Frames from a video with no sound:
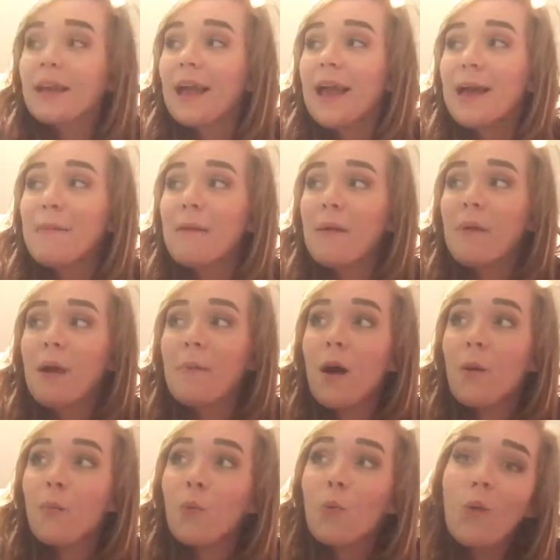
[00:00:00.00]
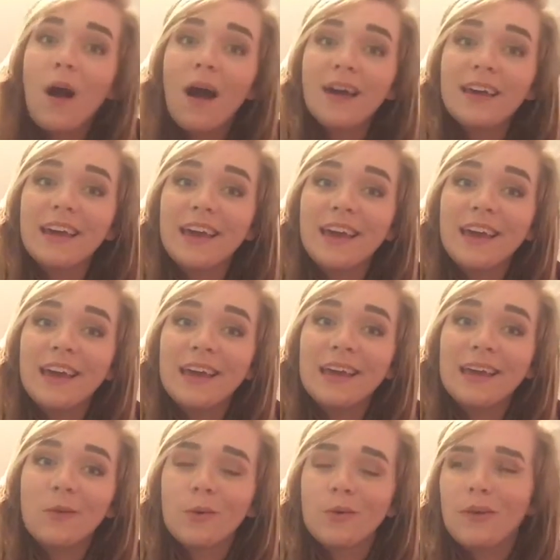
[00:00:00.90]
and me and my mom were
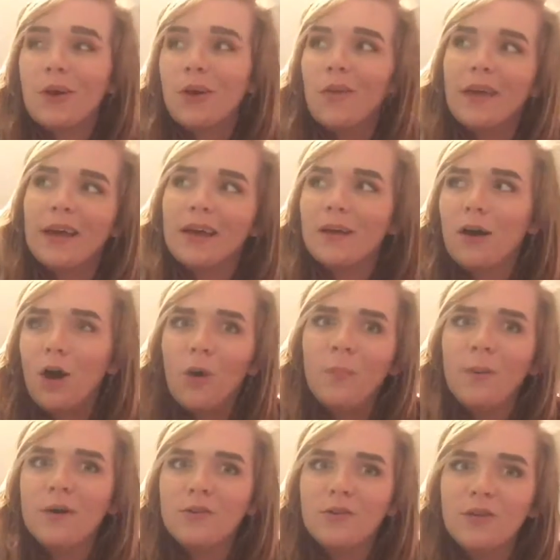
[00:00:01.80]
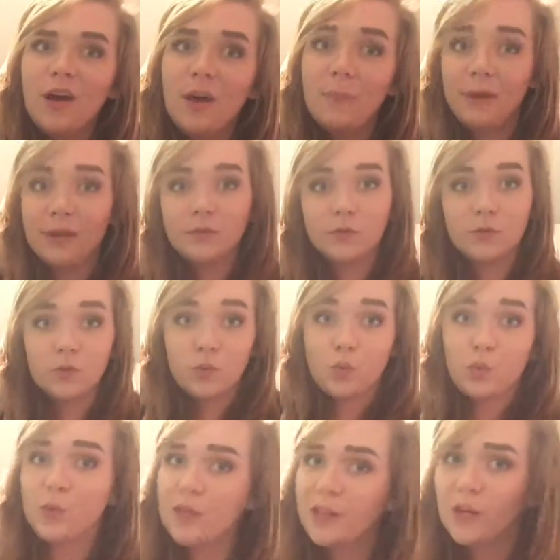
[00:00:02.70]
walking with our all bundled up because it was
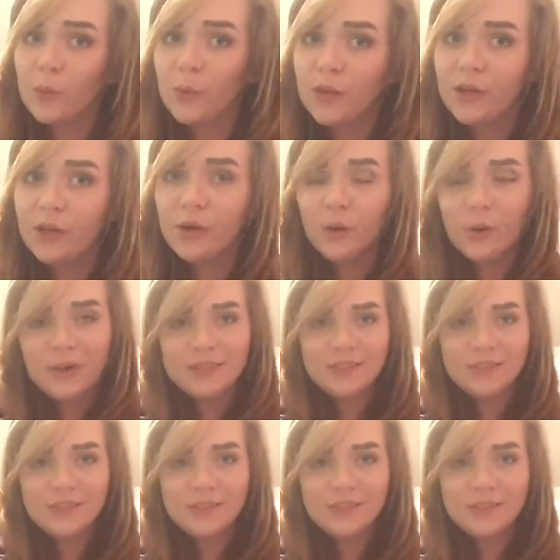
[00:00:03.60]
really cold.